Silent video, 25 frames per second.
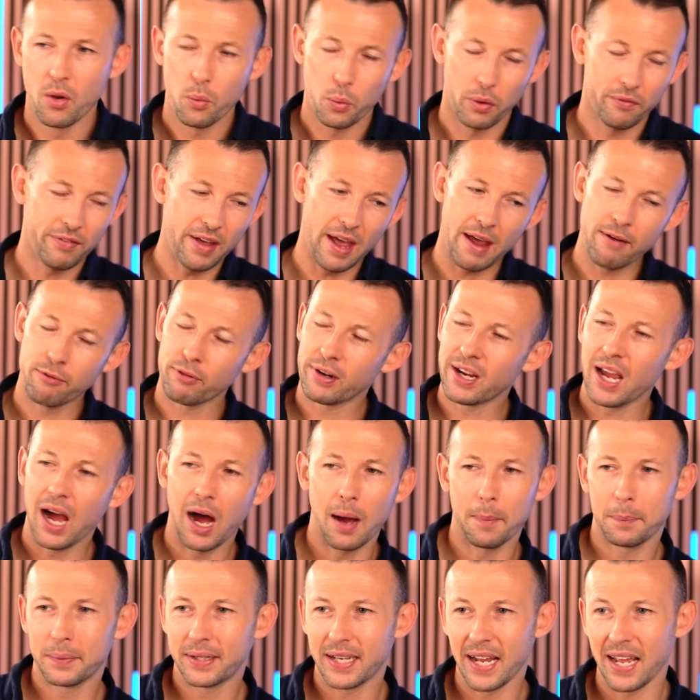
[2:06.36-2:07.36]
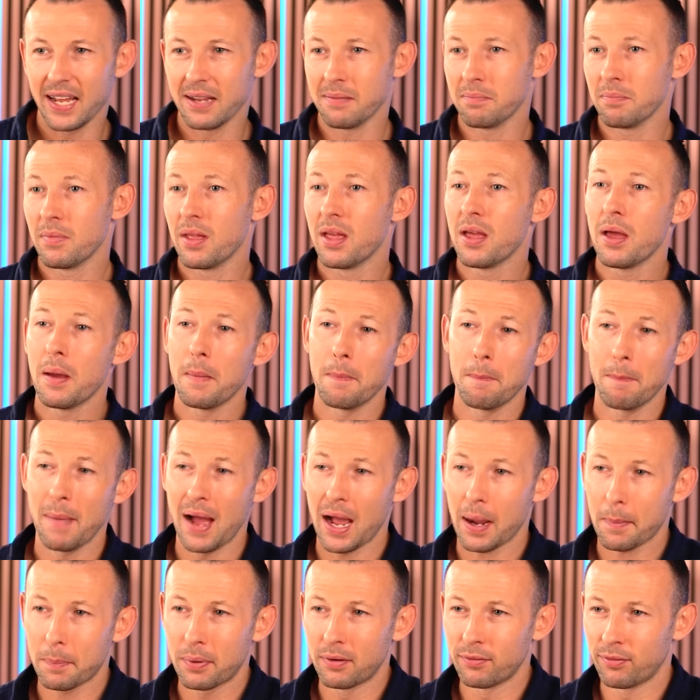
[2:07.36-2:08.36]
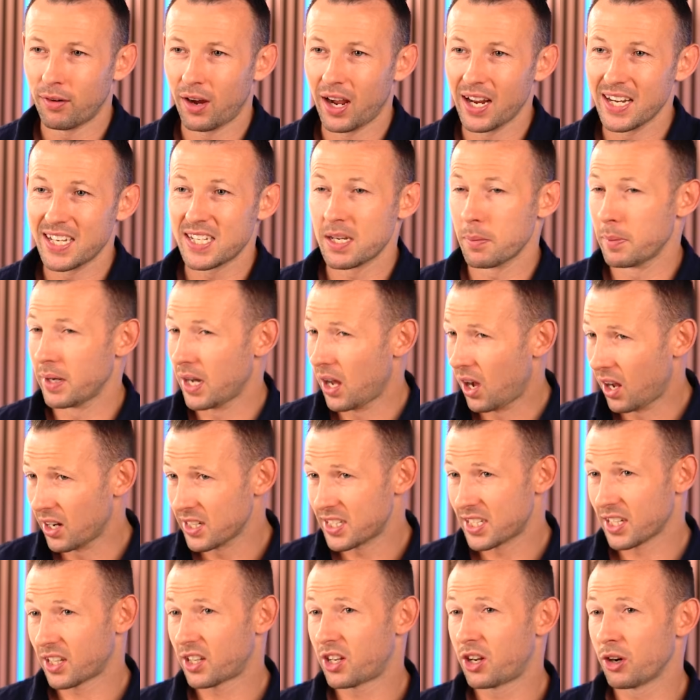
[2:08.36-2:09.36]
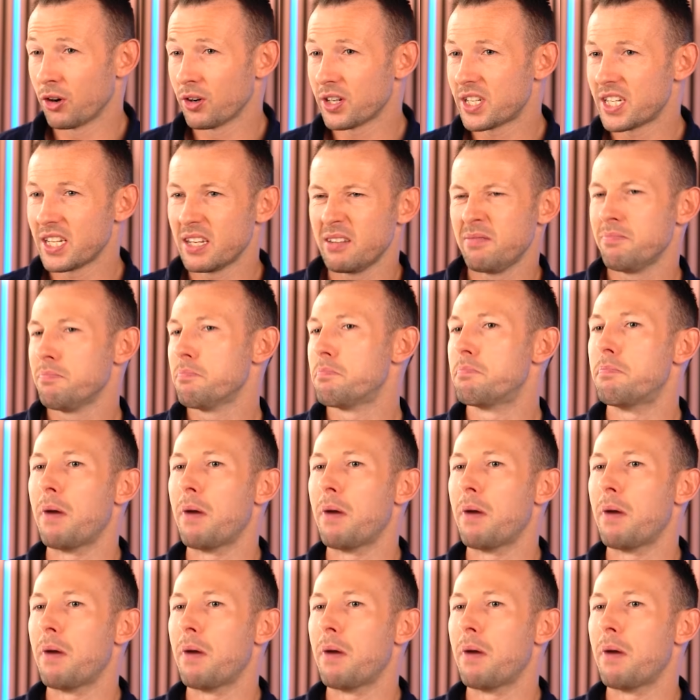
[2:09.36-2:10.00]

With every update, Mac provides some enhanced security,